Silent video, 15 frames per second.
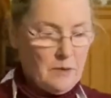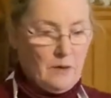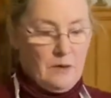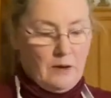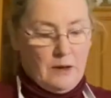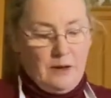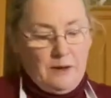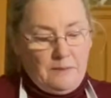
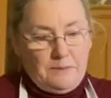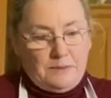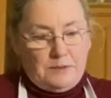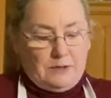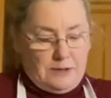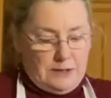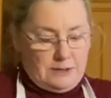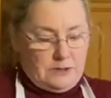Okay, so
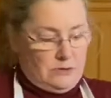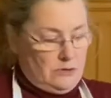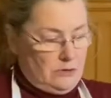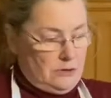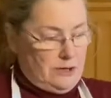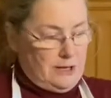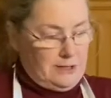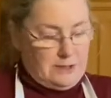that's all
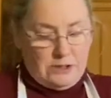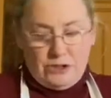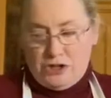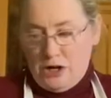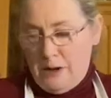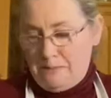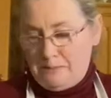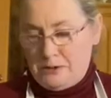nice and
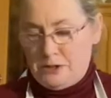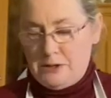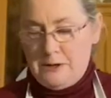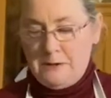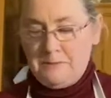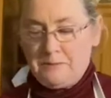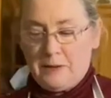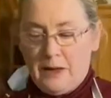chopped,
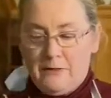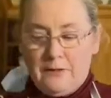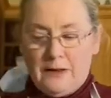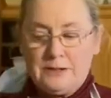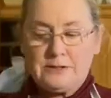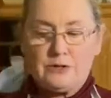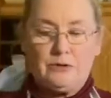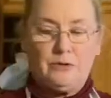and
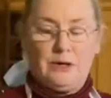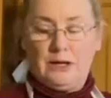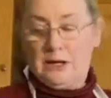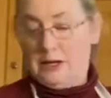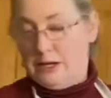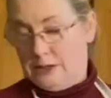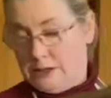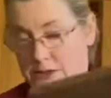that's going
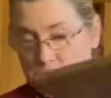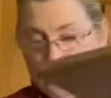into